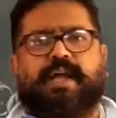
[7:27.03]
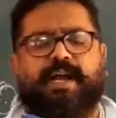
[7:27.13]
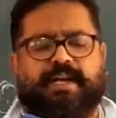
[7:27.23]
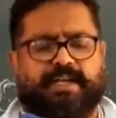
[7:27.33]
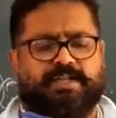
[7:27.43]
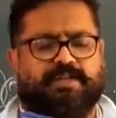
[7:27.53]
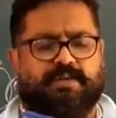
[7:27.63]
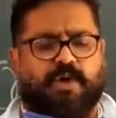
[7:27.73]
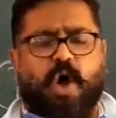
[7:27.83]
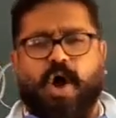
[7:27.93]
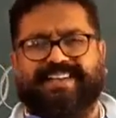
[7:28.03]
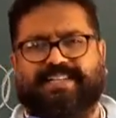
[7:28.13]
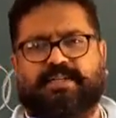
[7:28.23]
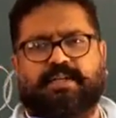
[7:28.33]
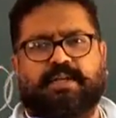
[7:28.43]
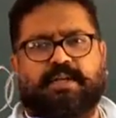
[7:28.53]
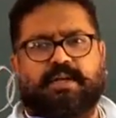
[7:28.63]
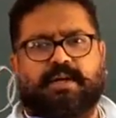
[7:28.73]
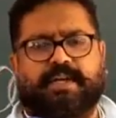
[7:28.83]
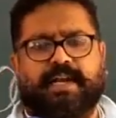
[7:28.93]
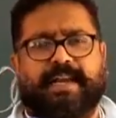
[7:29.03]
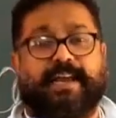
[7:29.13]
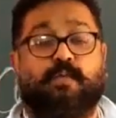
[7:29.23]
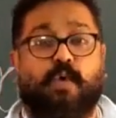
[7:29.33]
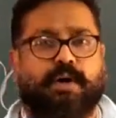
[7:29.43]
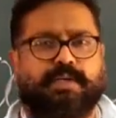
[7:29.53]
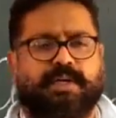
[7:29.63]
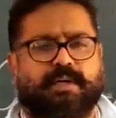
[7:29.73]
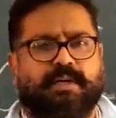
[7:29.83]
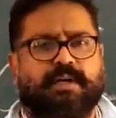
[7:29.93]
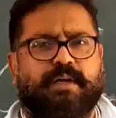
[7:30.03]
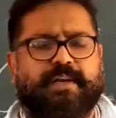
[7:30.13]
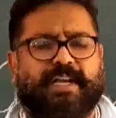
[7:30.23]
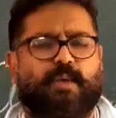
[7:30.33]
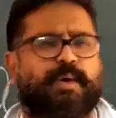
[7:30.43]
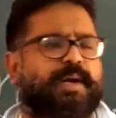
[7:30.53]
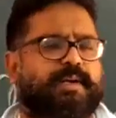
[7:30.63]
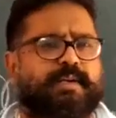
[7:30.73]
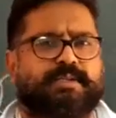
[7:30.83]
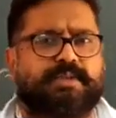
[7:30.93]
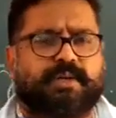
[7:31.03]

It is hot, okay, like water, liquid it is.